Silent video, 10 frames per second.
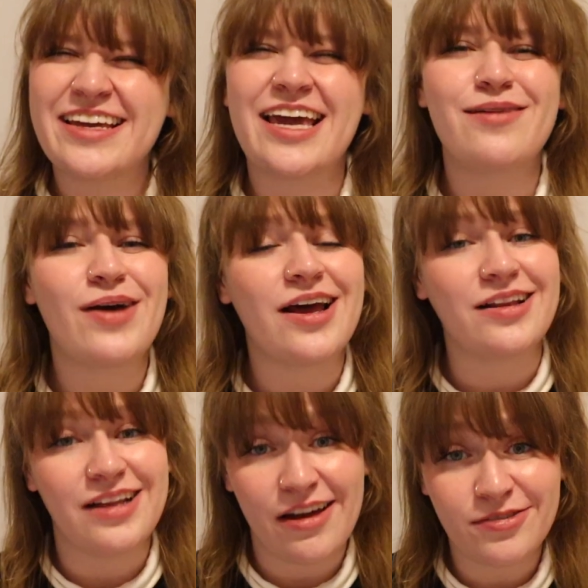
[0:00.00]
came out
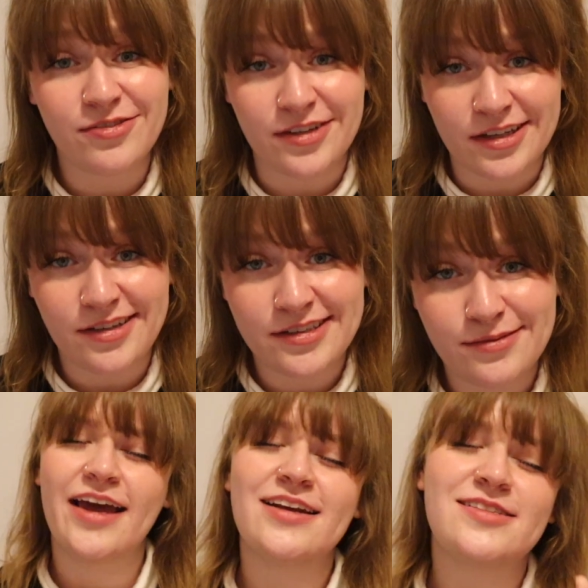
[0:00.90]
of left field.
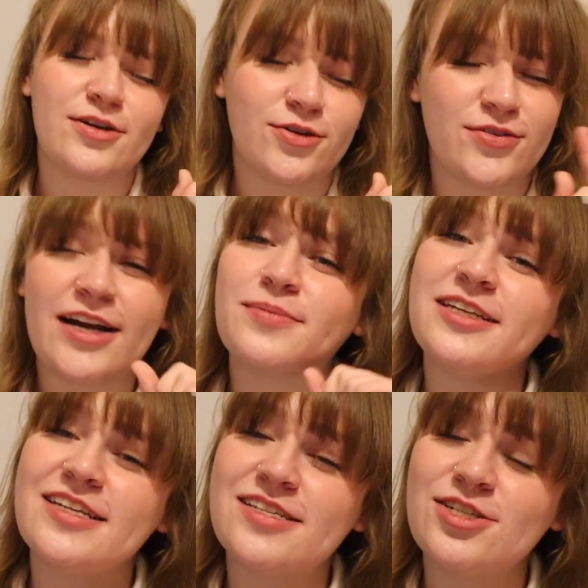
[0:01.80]
It is
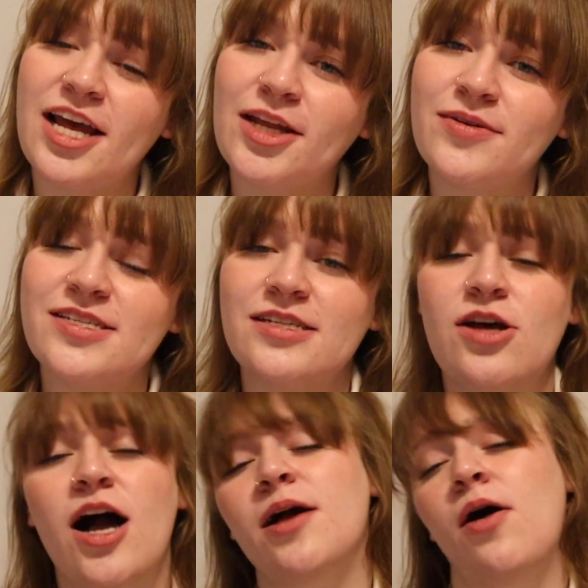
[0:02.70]
incredibly disingenuous to
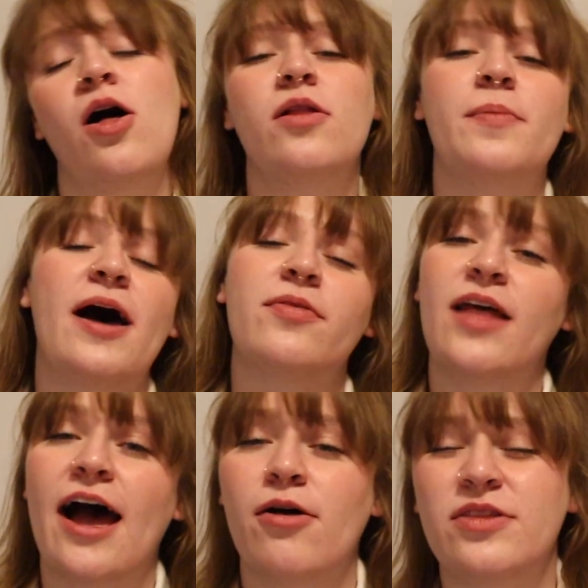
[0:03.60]
talk all
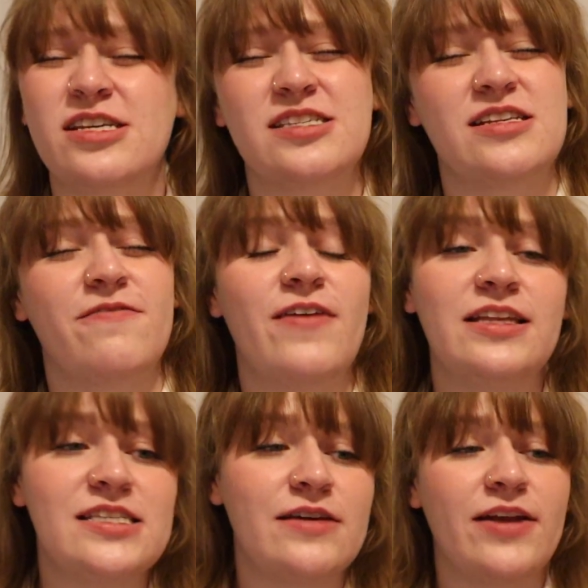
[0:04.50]
about how this is
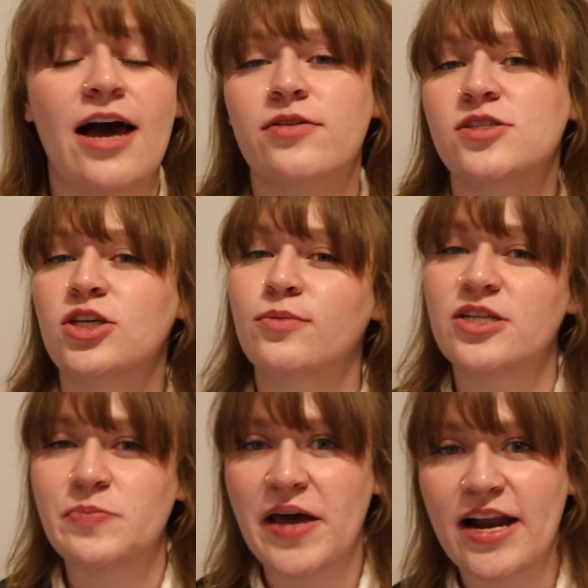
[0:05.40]
offensive and how this humor
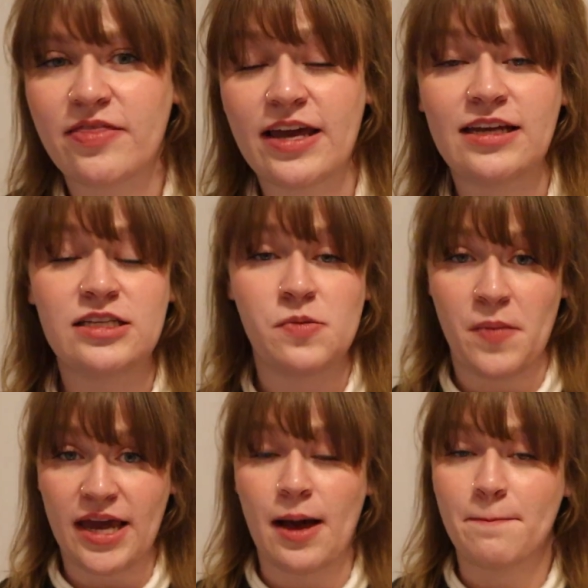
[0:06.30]
is bad and they need to
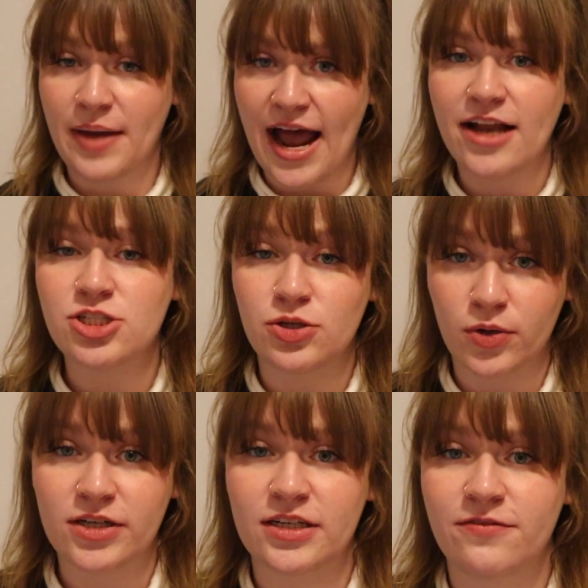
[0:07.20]
make a patch in
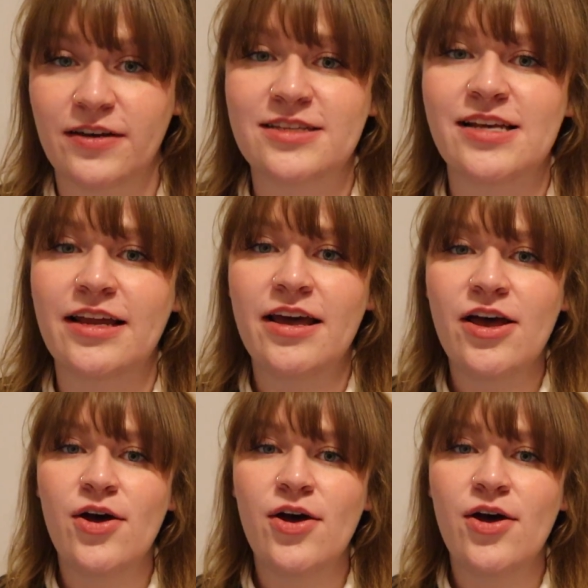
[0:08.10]
order to fix it,